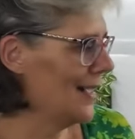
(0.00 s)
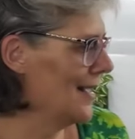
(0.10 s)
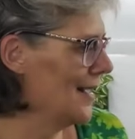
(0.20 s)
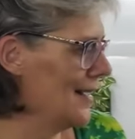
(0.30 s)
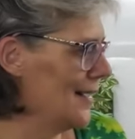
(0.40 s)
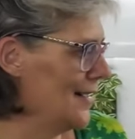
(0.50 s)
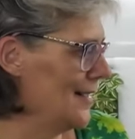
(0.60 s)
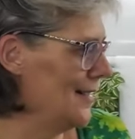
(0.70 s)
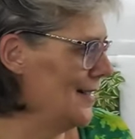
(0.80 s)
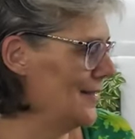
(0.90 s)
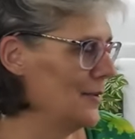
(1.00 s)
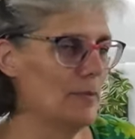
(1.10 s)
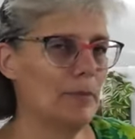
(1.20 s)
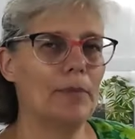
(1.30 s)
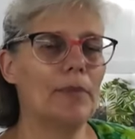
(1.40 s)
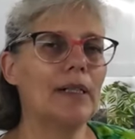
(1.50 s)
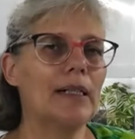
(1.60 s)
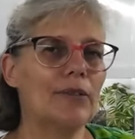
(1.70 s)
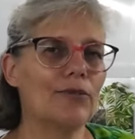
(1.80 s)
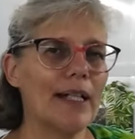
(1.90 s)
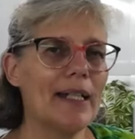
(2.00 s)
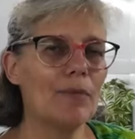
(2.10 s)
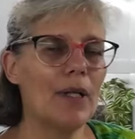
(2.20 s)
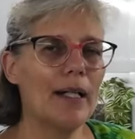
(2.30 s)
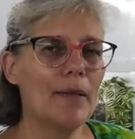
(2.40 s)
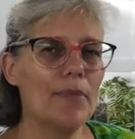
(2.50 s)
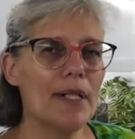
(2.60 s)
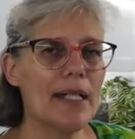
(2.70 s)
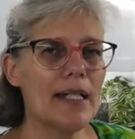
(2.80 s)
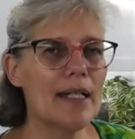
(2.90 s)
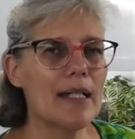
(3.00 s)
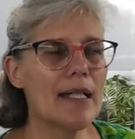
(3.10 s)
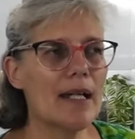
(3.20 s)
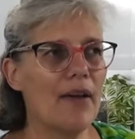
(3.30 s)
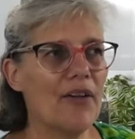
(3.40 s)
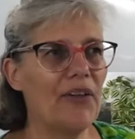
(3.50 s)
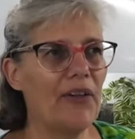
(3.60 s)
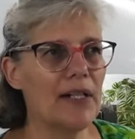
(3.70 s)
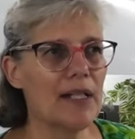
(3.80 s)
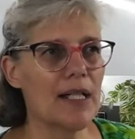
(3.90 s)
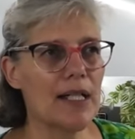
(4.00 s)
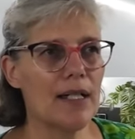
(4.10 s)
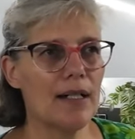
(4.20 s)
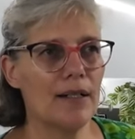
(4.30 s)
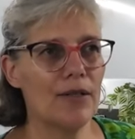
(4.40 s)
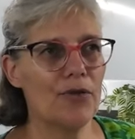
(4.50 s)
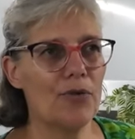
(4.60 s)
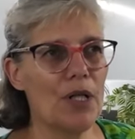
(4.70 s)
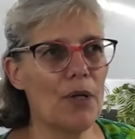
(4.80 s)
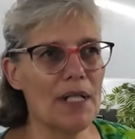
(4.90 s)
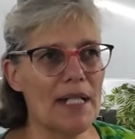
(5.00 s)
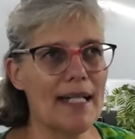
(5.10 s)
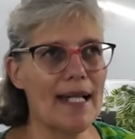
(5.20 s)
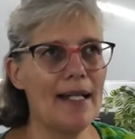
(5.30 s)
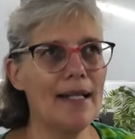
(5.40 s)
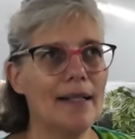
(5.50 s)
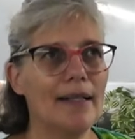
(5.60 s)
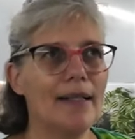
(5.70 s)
I am running my business since 2010,